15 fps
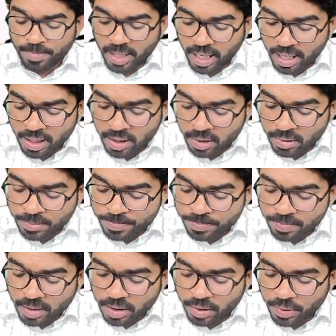Endo,
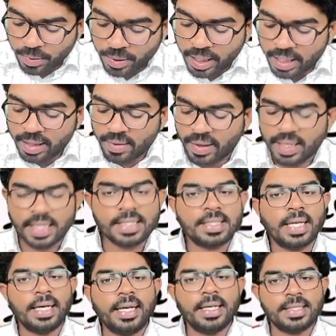you read, you
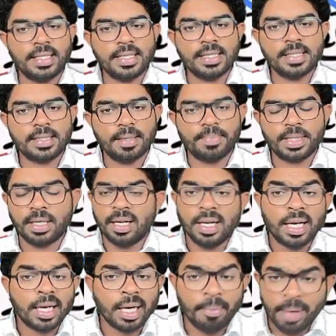understand, it is easy subject.
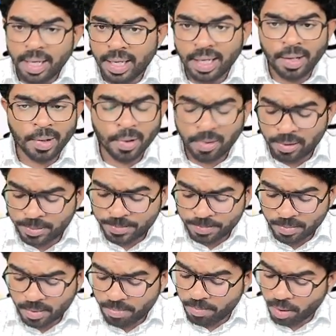Community, no.
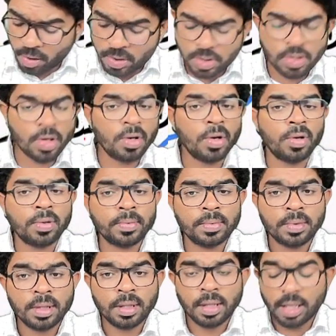Prosto, no.
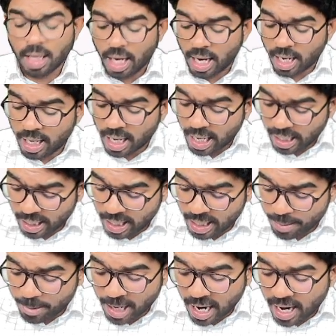And again,
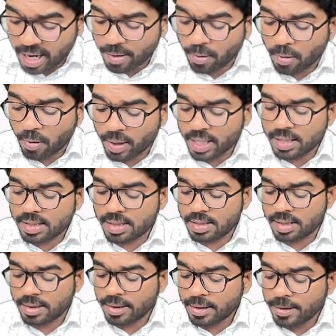I will add
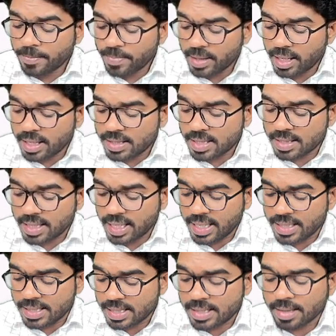OS is an
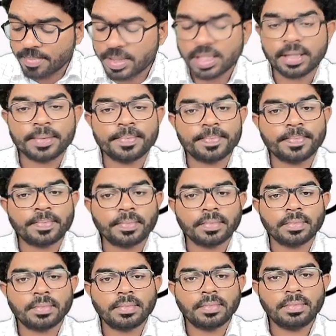easy subject.
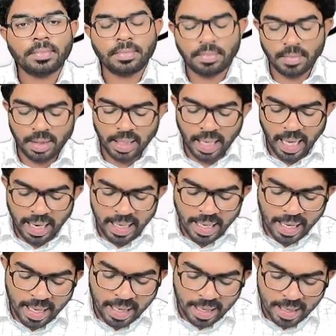
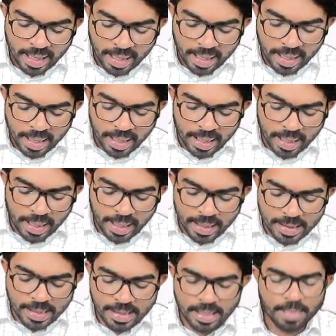LA,
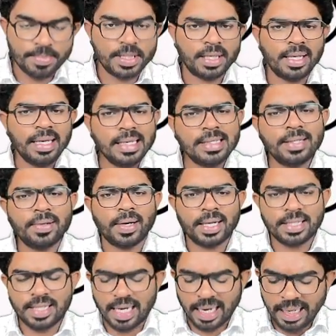easy subject, easy to
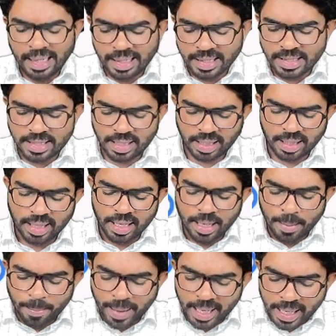understand, interesting.
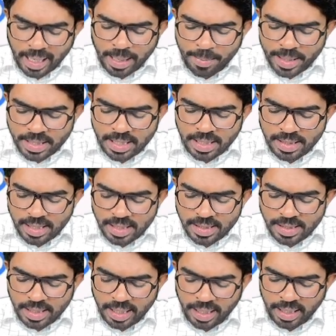Medical
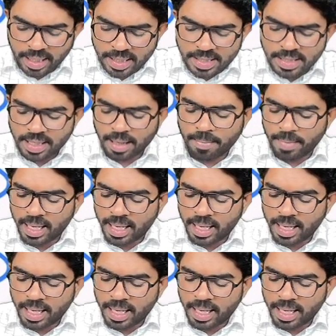emergencies, interesting.